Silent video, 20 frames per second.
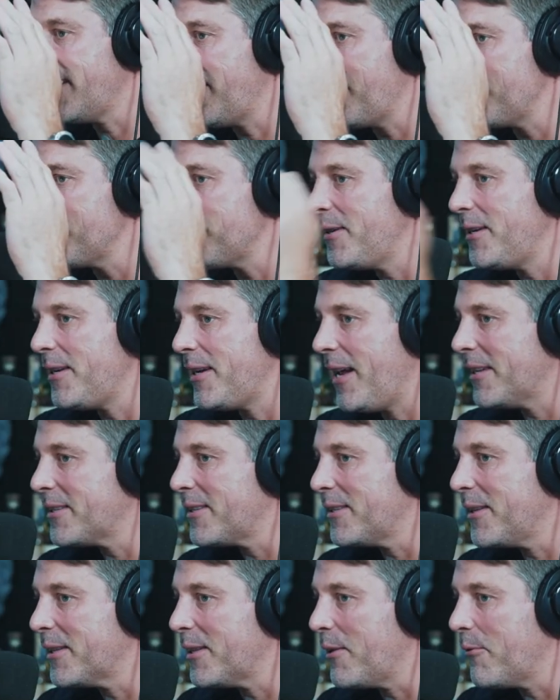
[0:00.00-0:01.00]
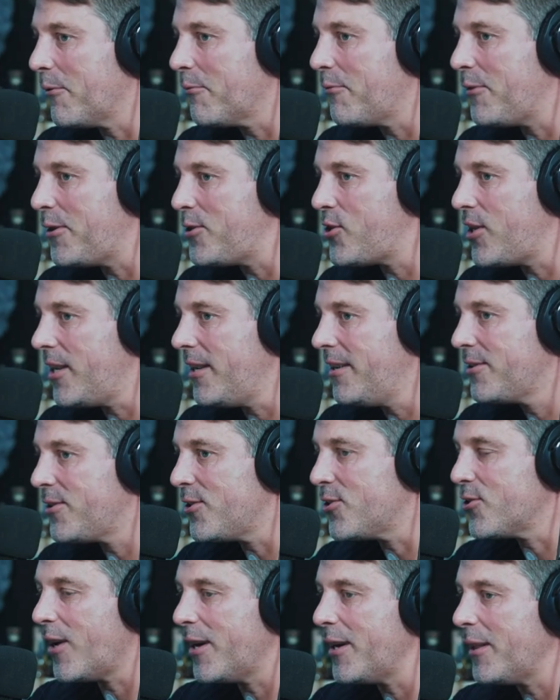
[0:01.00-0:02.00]
an outfit and acted like they were fishing
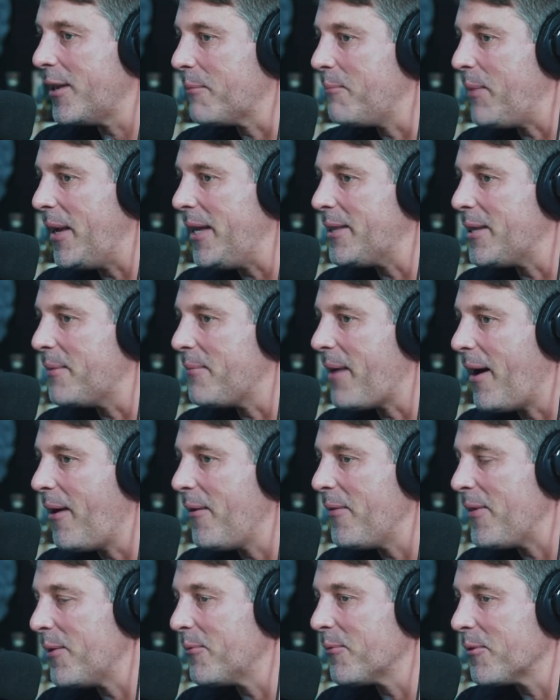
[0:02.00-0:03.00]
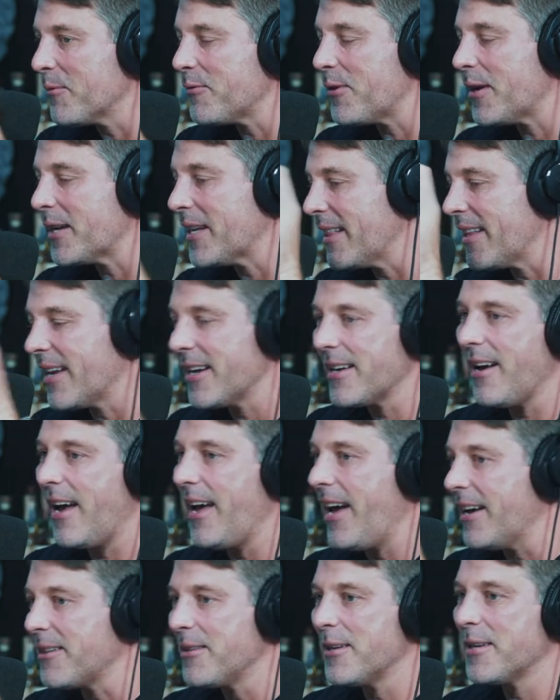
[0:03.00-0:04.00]
to try to like bait them out, and then we're fucking like
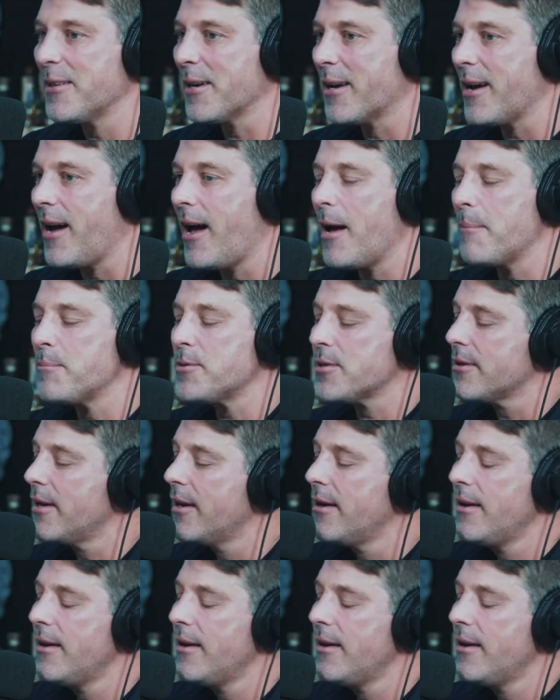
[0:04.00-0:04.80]
heckling the cops.